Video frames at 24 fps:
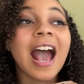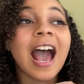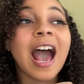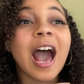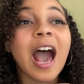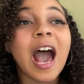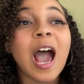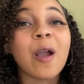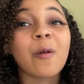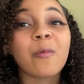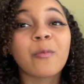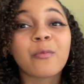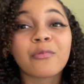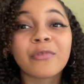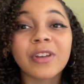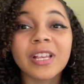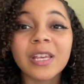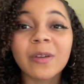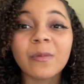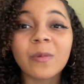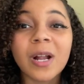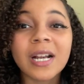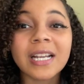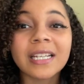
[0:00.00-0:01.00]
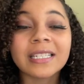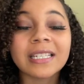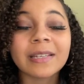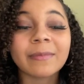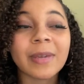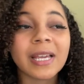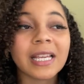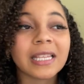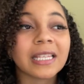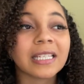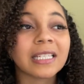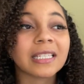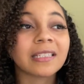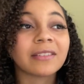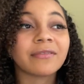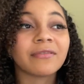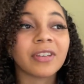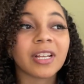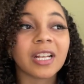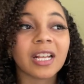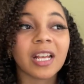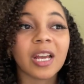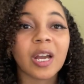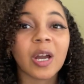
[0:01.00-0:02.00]
I really wanted to make this
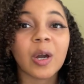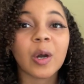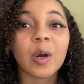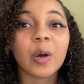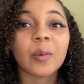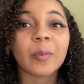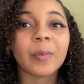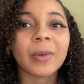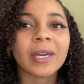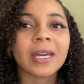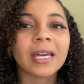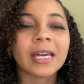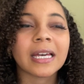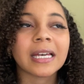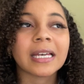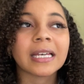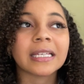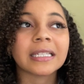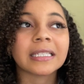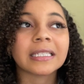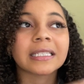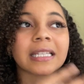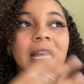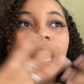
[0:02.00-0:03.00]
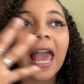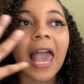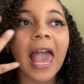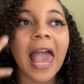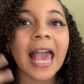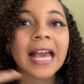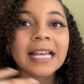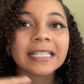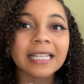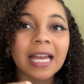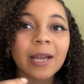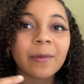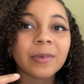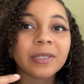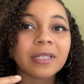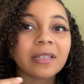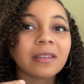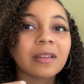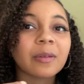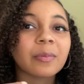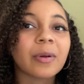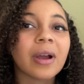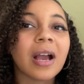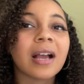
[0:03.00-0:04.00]
video because as I was
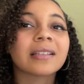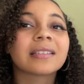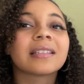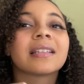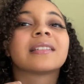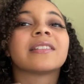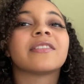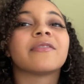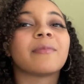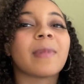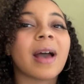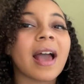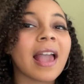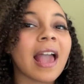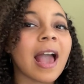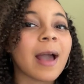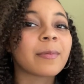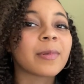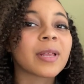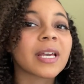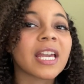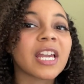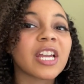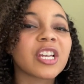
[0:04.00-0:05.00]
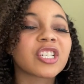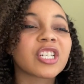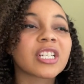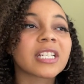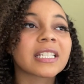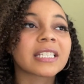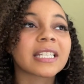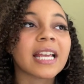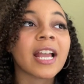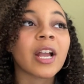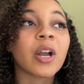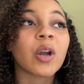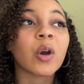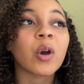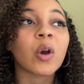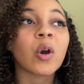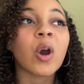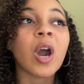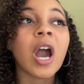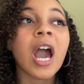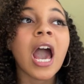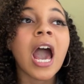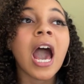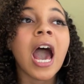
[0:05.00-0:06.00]
in the process of my application
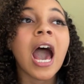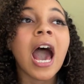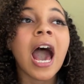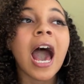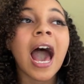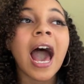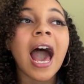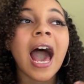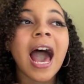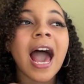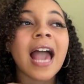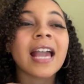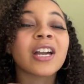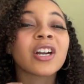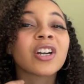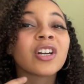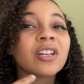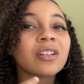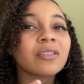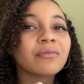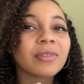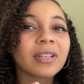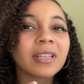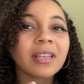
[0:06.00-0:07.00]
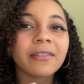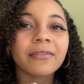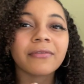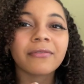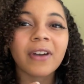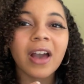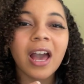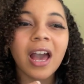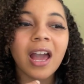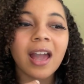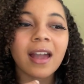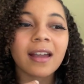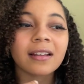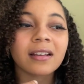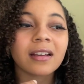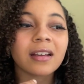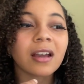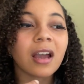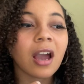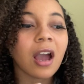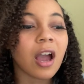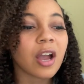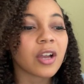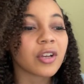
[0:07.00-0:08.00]
cycle, I couldn't really find
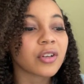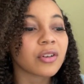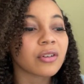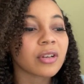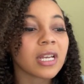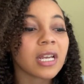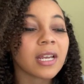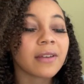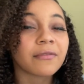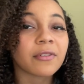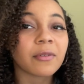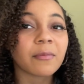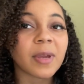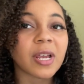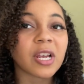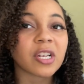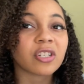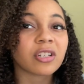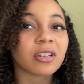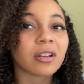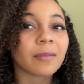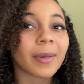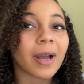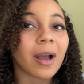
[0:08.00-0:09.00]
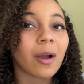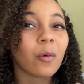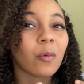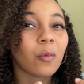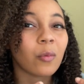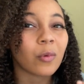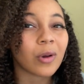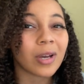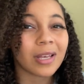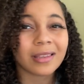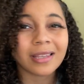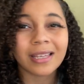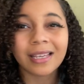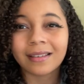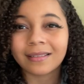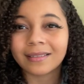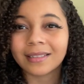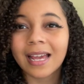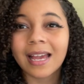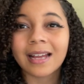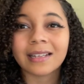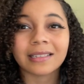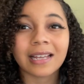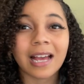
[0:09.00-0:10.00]
concrete information about what the
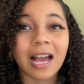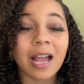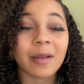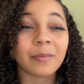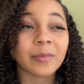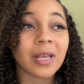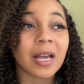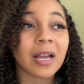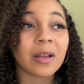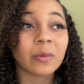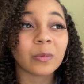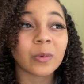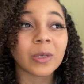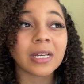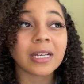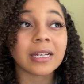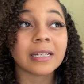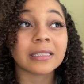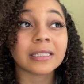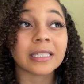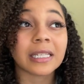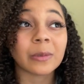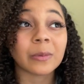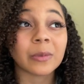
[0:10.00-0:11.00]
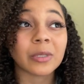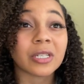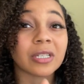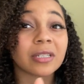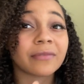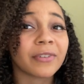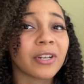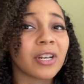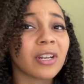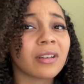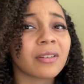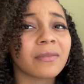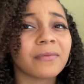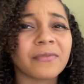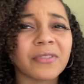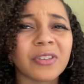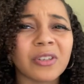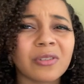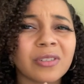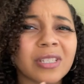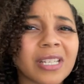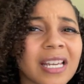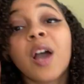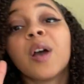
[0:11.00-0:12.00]
exact timeline was. It was just very
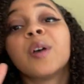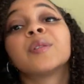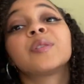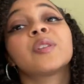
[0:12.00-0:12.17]
confusing.